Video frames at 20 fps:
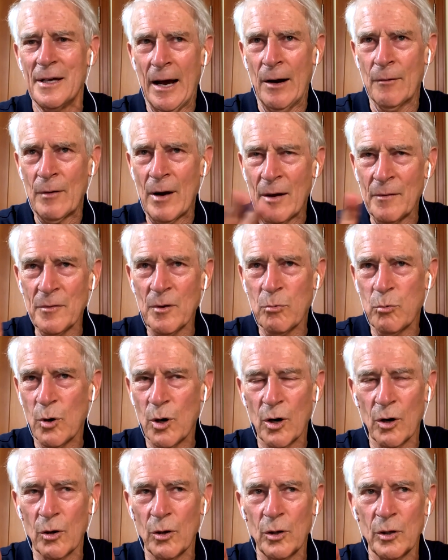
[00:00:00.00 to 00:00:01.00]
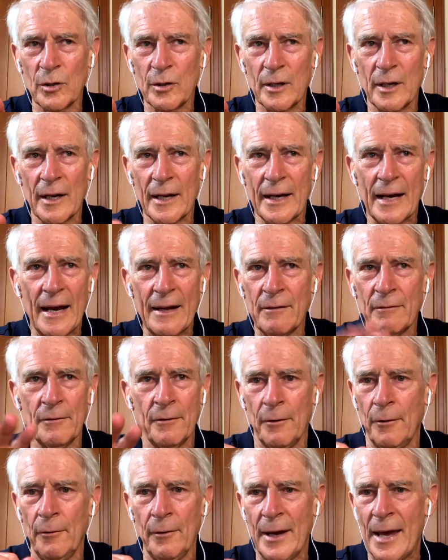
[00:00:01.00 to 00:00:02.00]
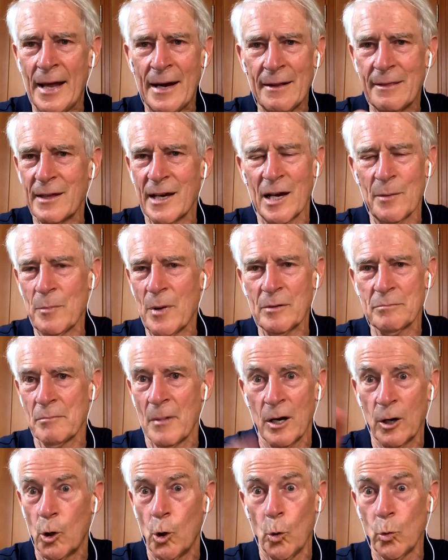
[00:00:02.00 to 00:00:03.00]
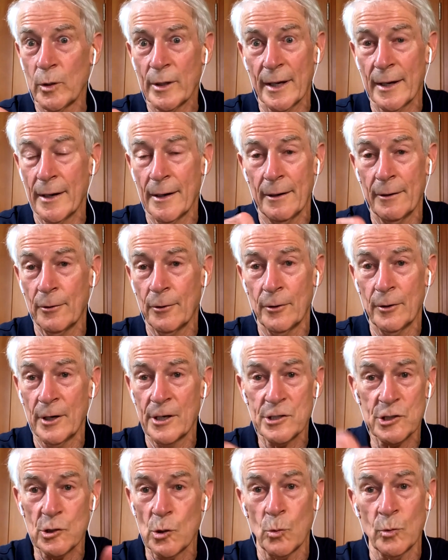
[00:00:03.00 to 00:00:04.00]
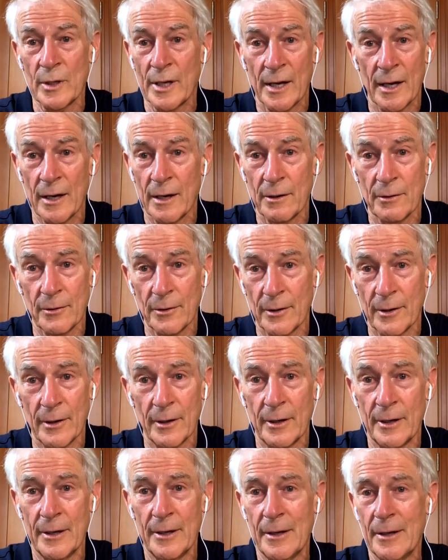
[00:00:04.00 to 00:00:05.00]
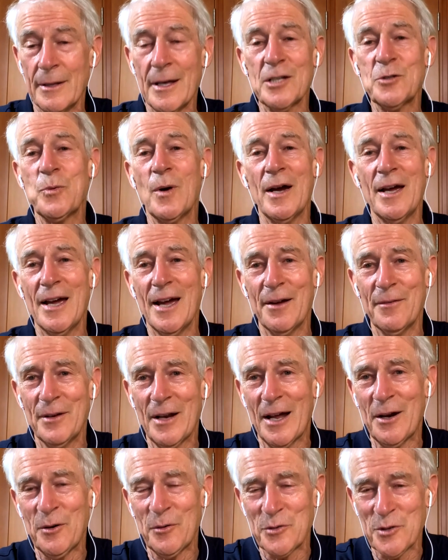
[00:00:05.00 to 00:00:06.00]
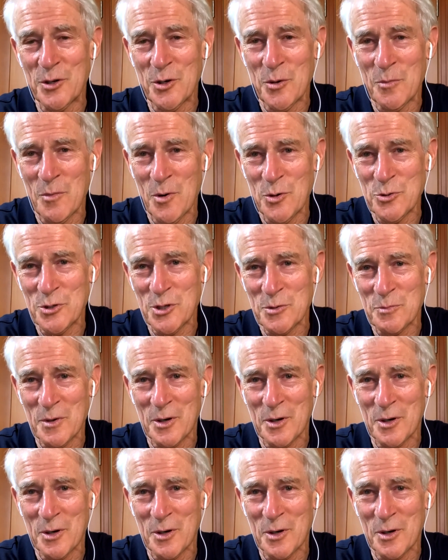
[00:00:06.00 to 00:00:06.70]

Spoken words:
Around the world, like, I don't know anything about Mongolia or Estonia or... That's why I don't know if you know Moses